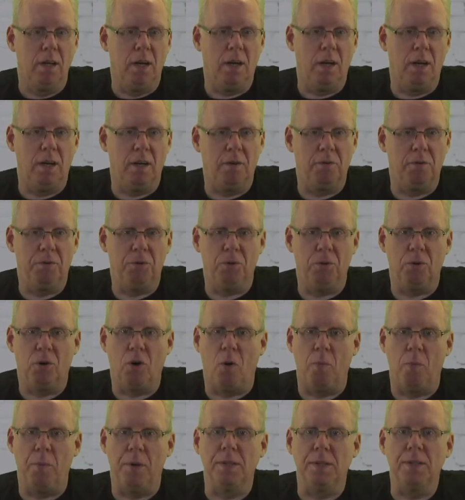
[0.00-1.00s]
a few
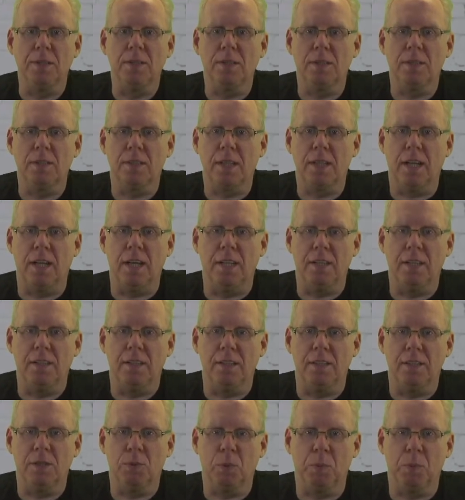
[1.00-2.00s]
comments
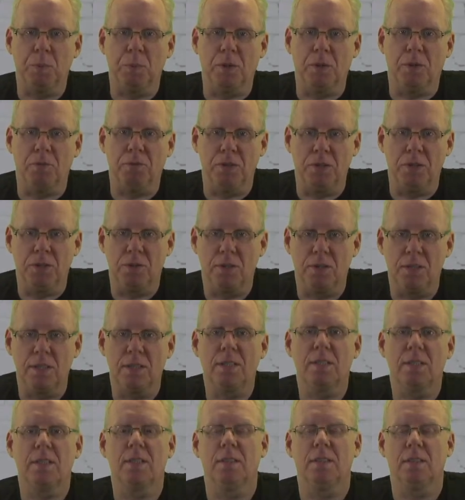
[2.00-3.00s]
that this would be of
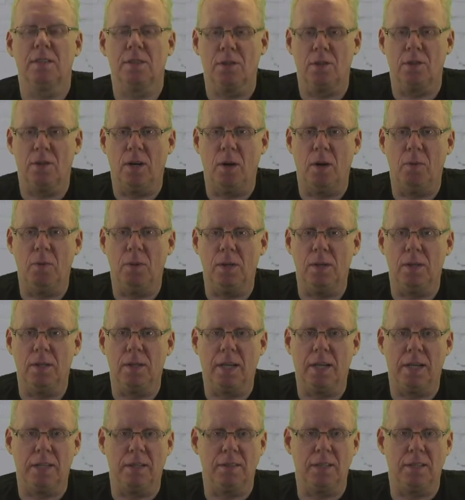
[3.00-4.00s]
interest, so I will
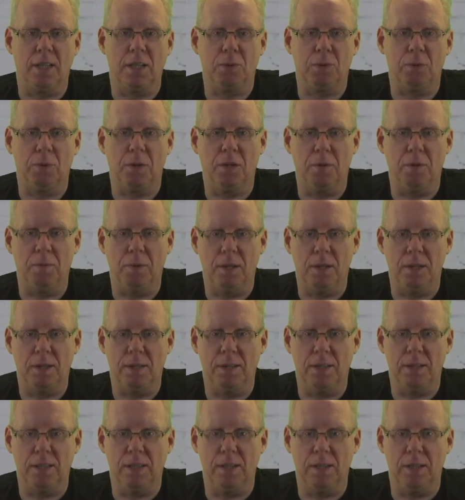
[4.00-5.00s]
get in touch with him and
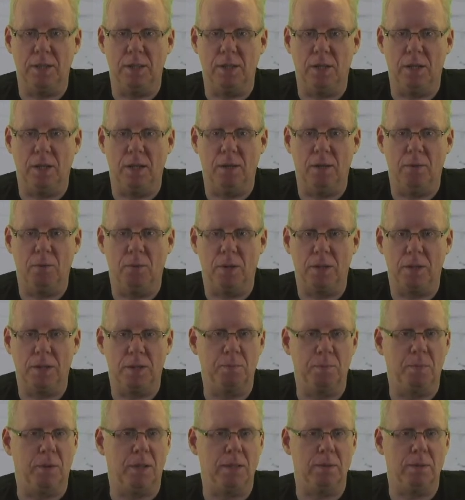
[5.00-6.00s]
see what
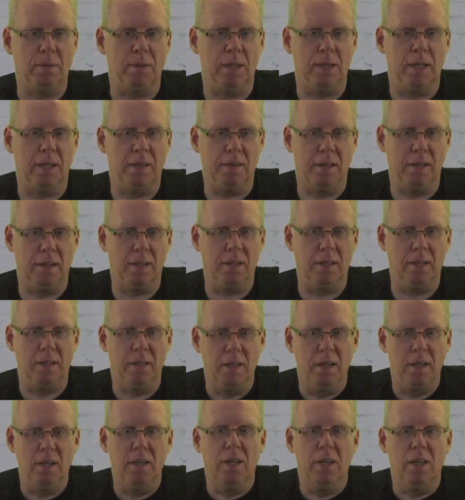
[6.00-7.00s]
is possible. I think
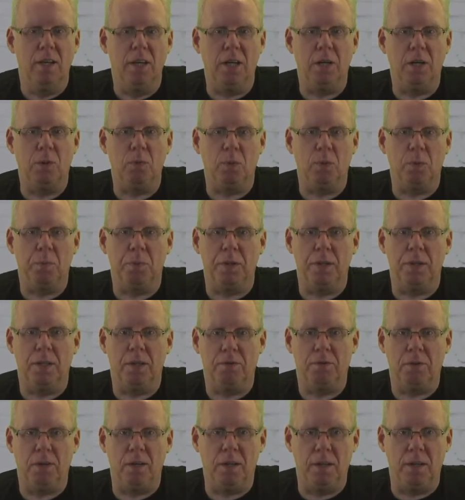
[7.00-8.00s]
it would be
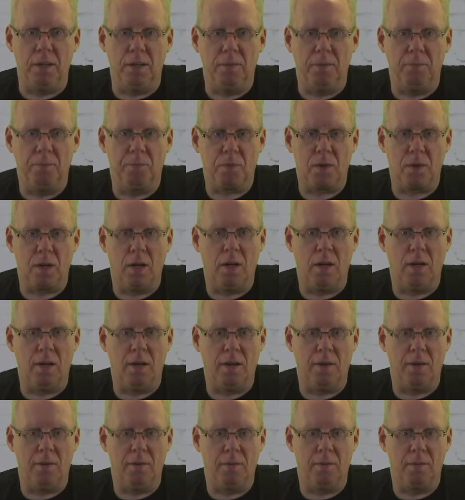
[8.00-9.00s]
definitely
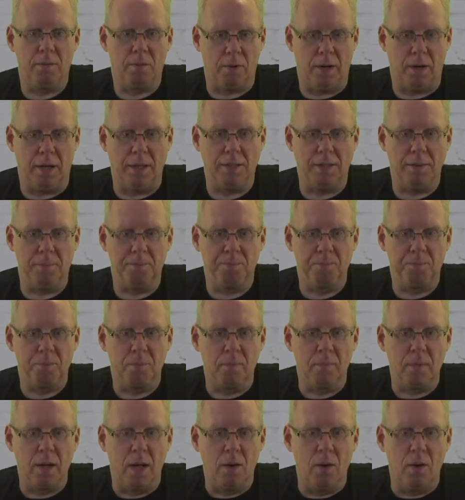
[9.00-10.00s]
great.
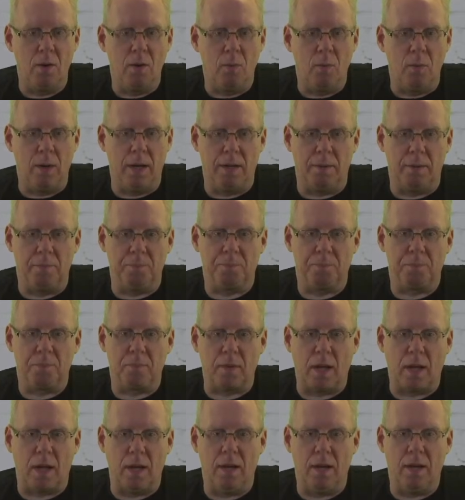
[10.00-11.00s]
Well,
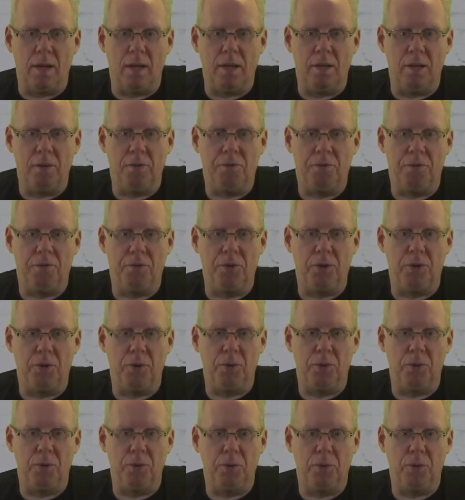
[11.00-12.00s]
if
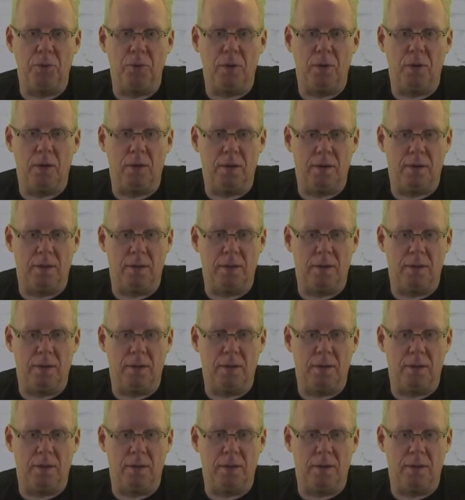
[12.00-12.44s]
you